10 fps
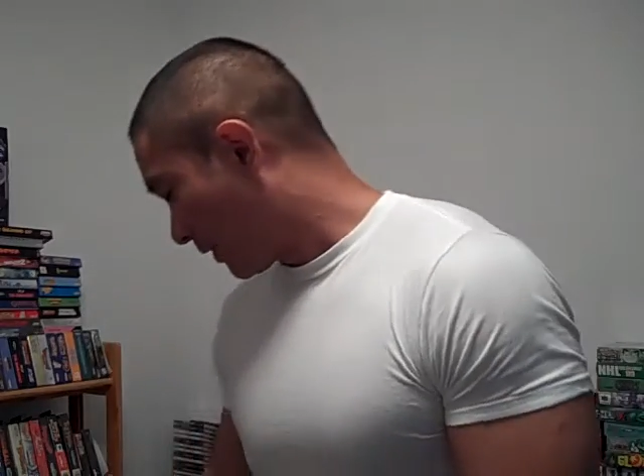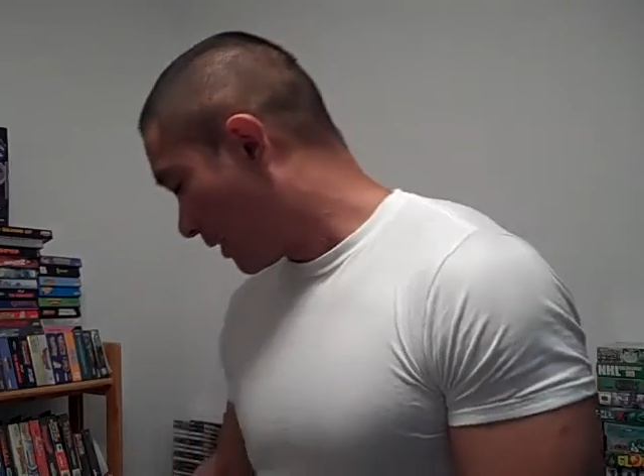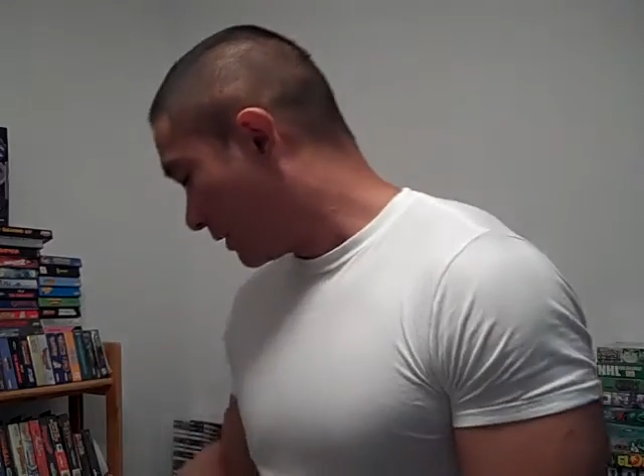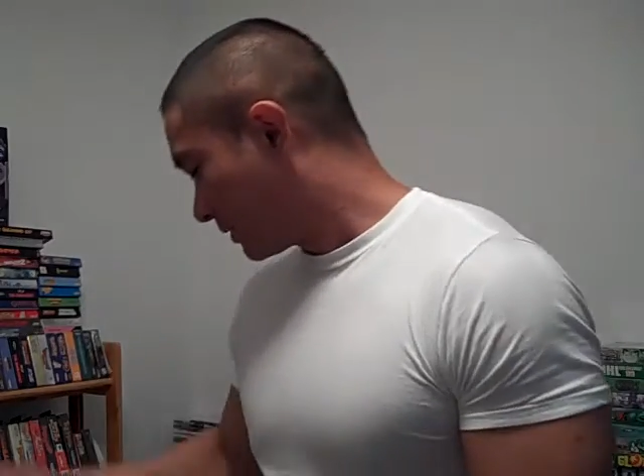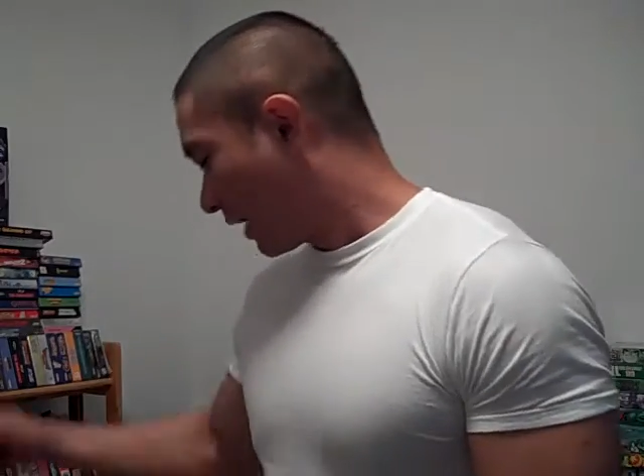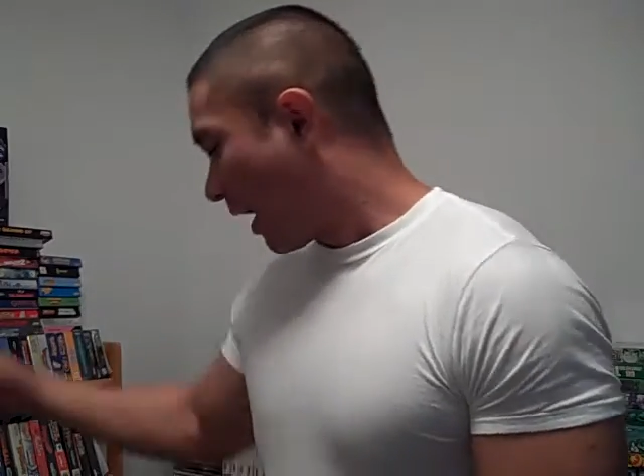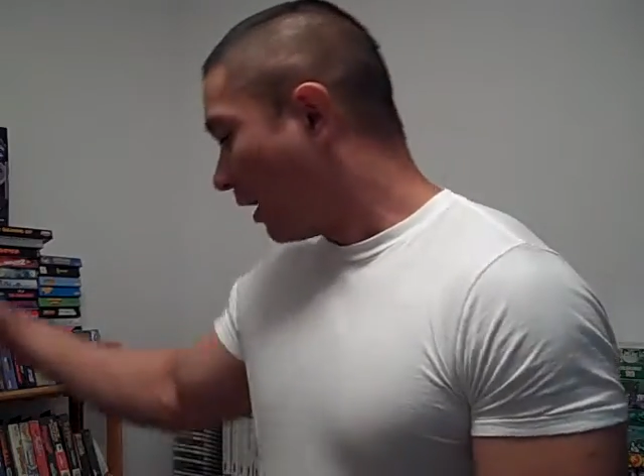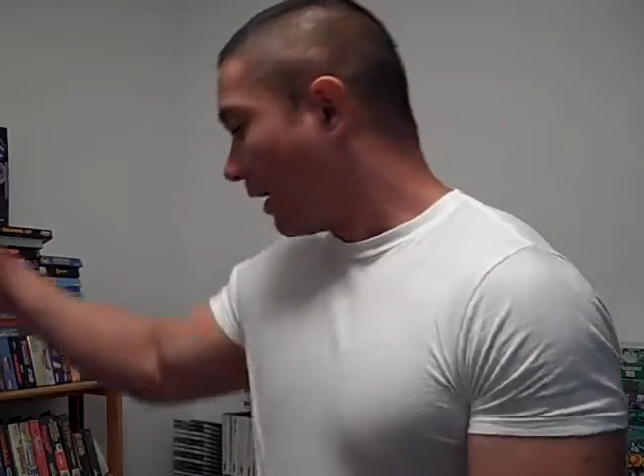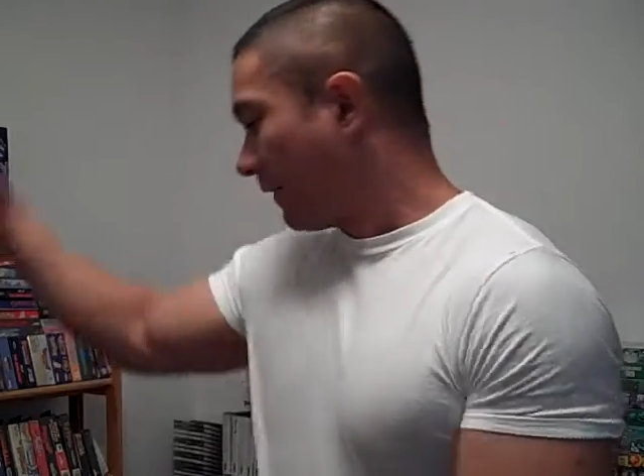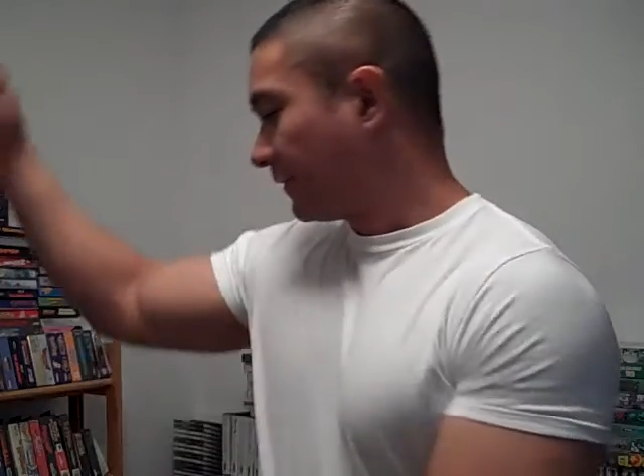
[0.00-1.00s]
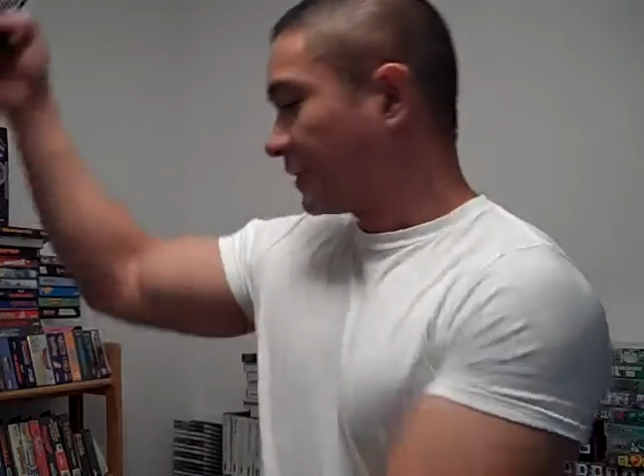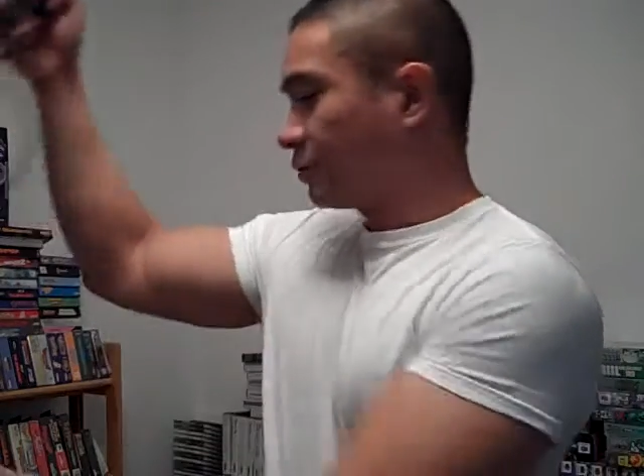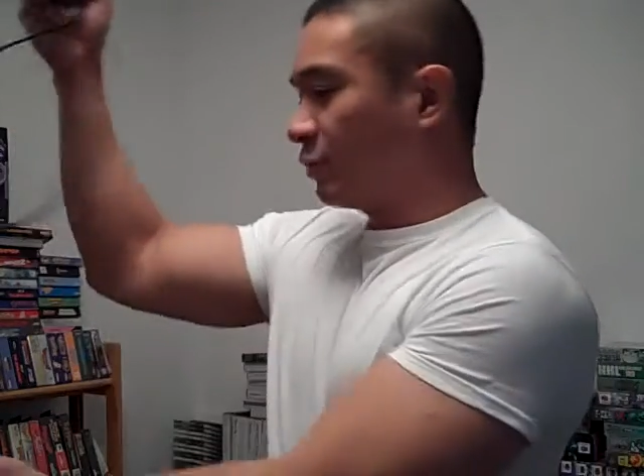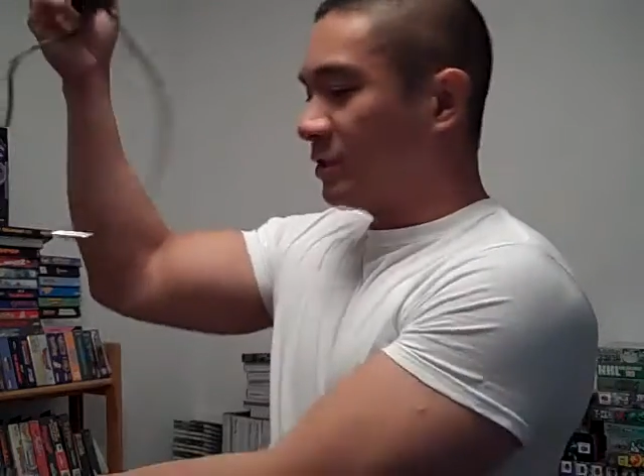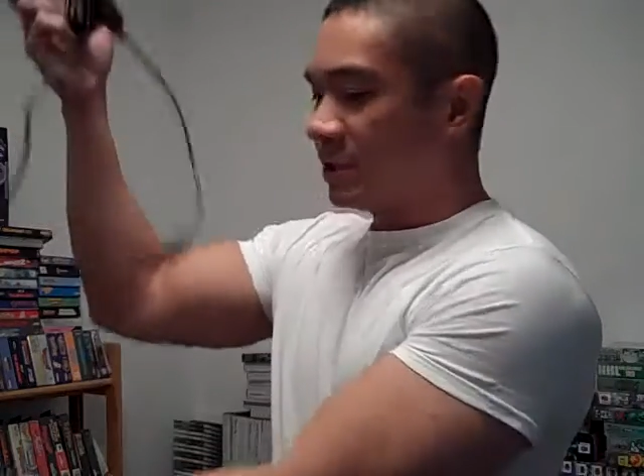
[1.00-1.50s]
this RF
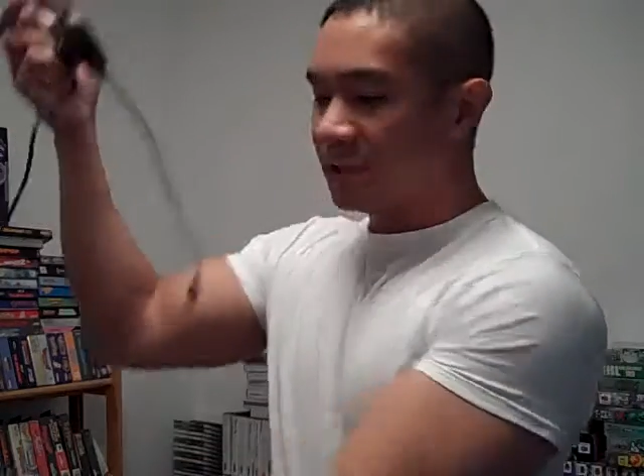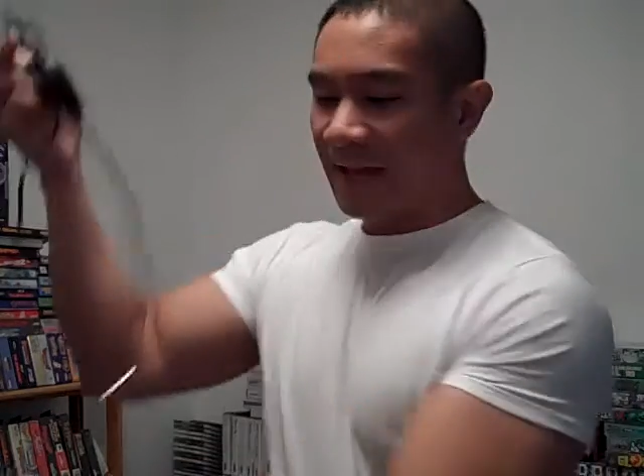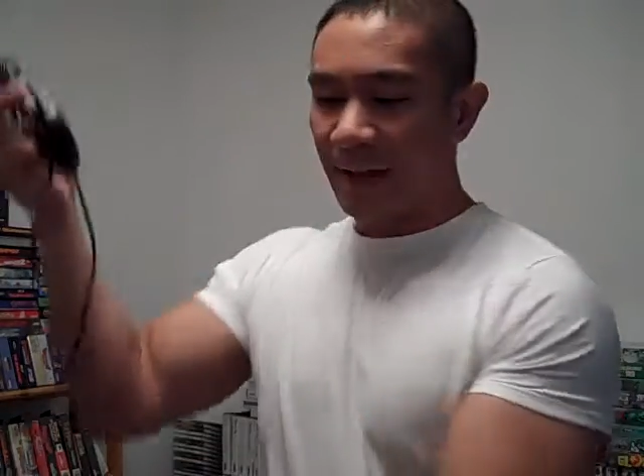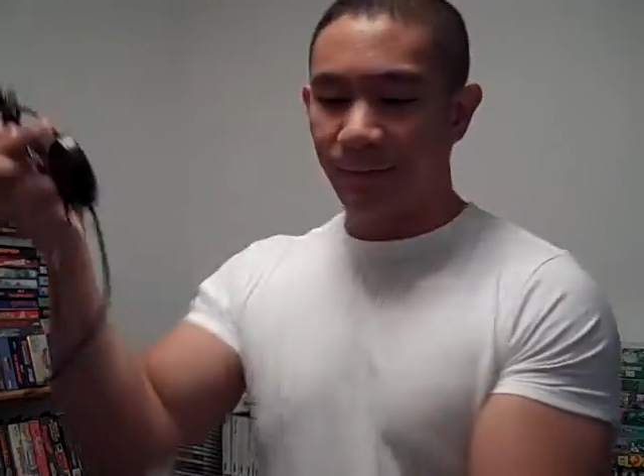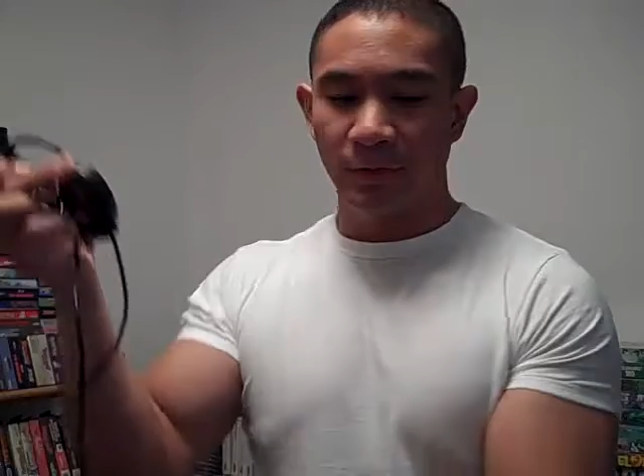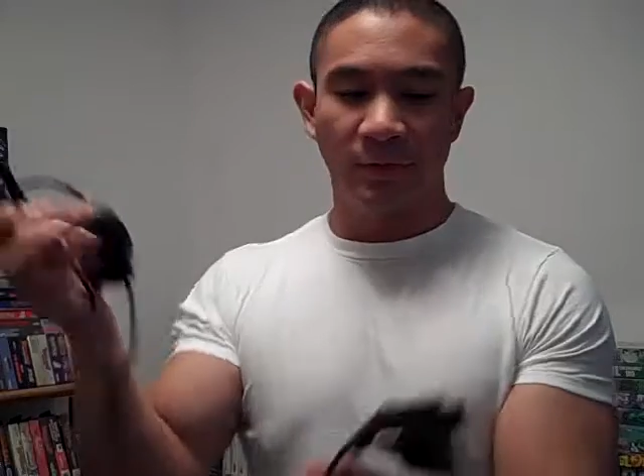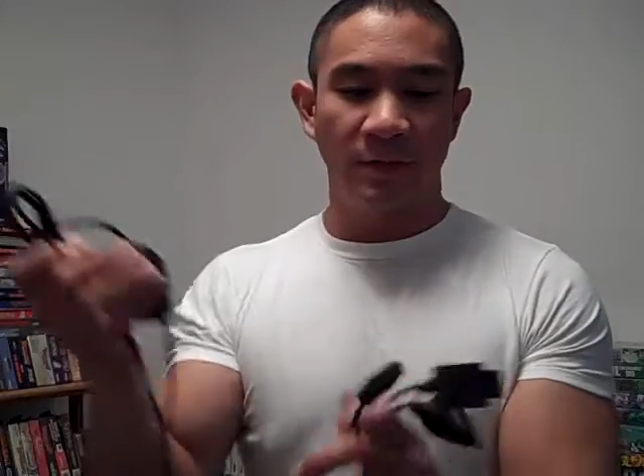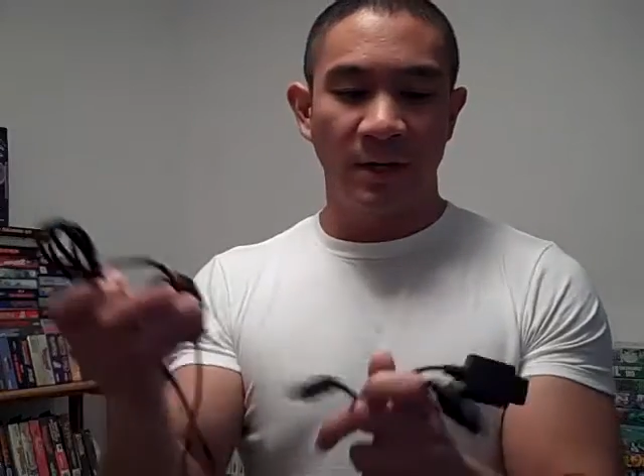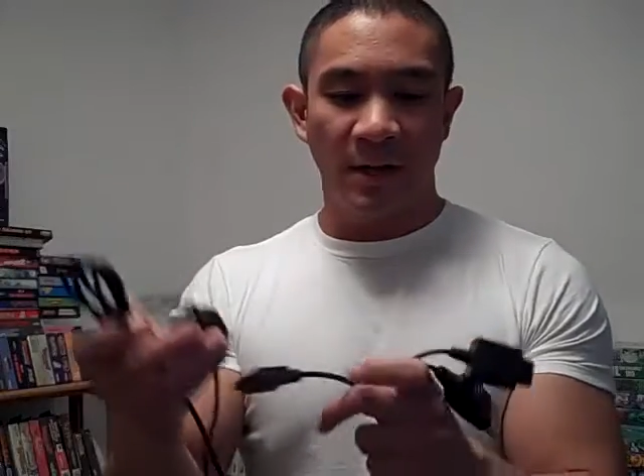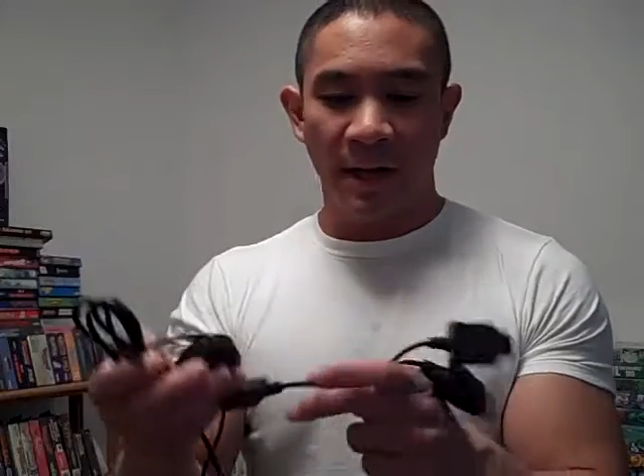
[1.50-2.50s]
switch adapter,